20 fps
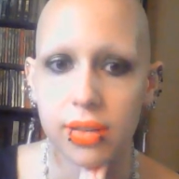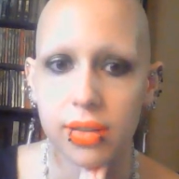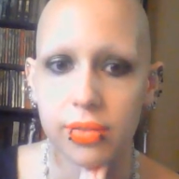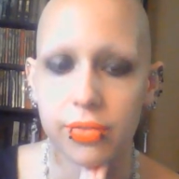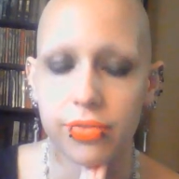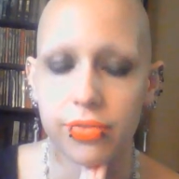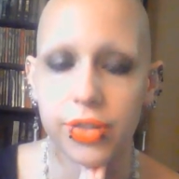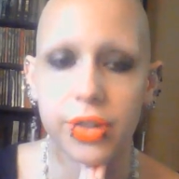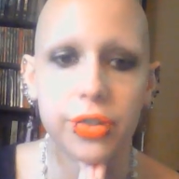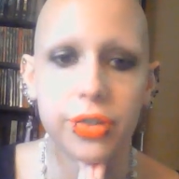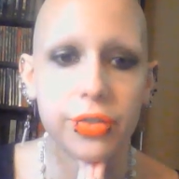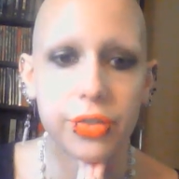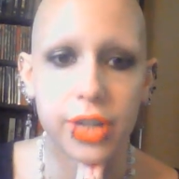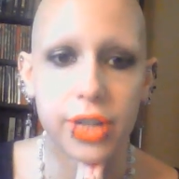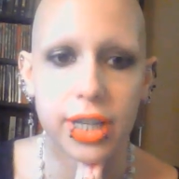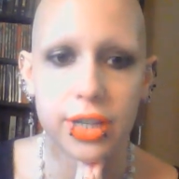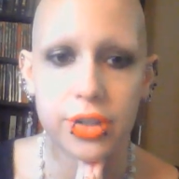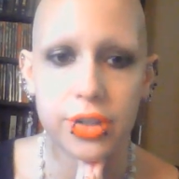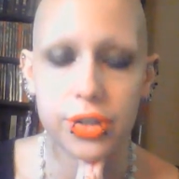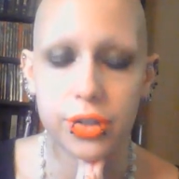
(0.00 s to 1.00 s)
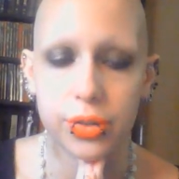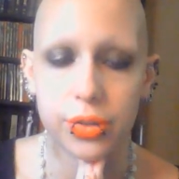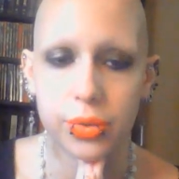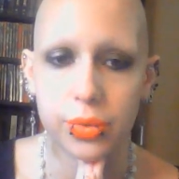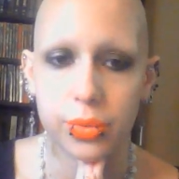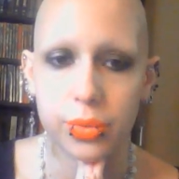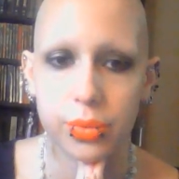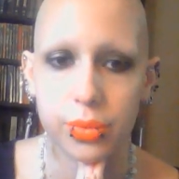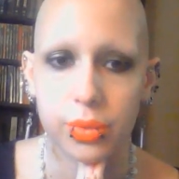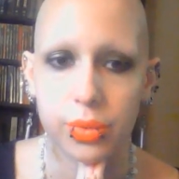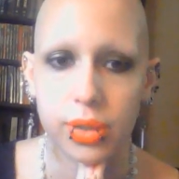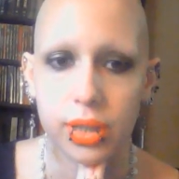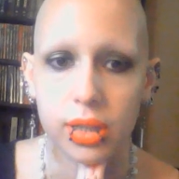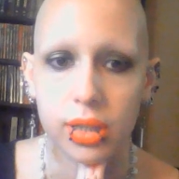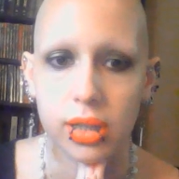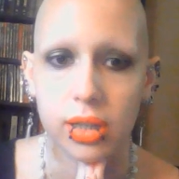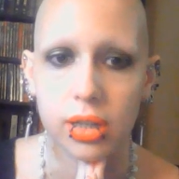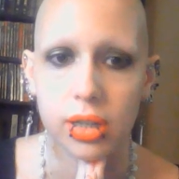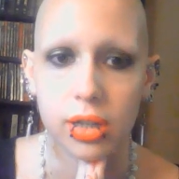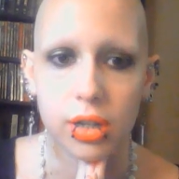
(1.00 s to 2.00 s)
feel free to
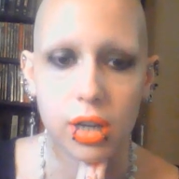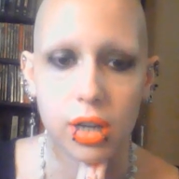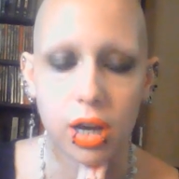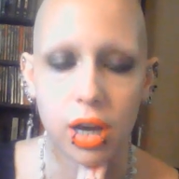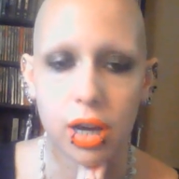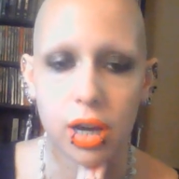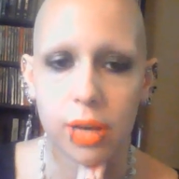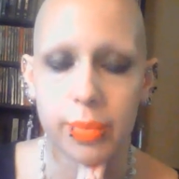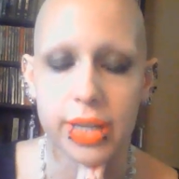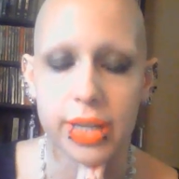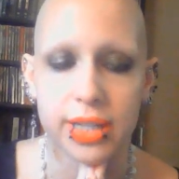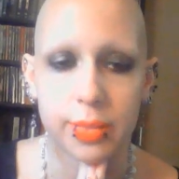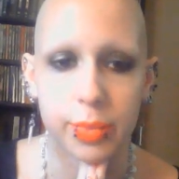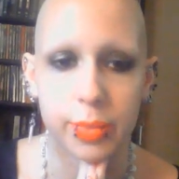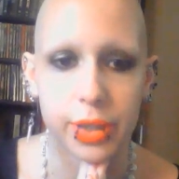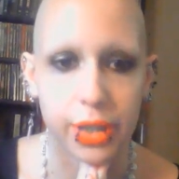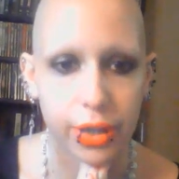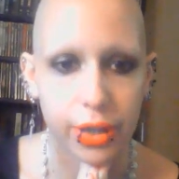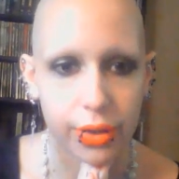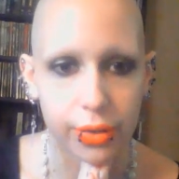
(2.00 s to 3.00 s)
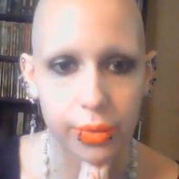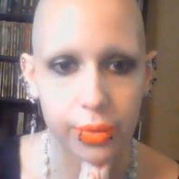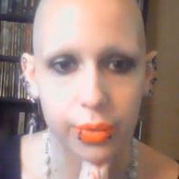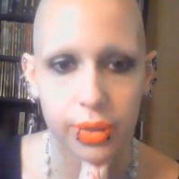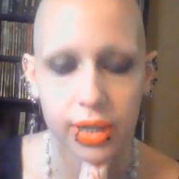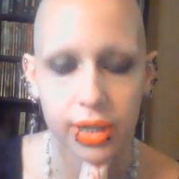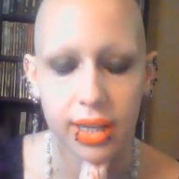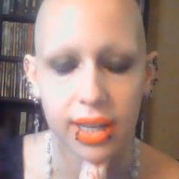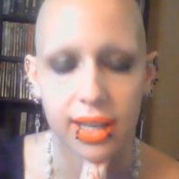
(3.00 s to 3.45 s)
comment below.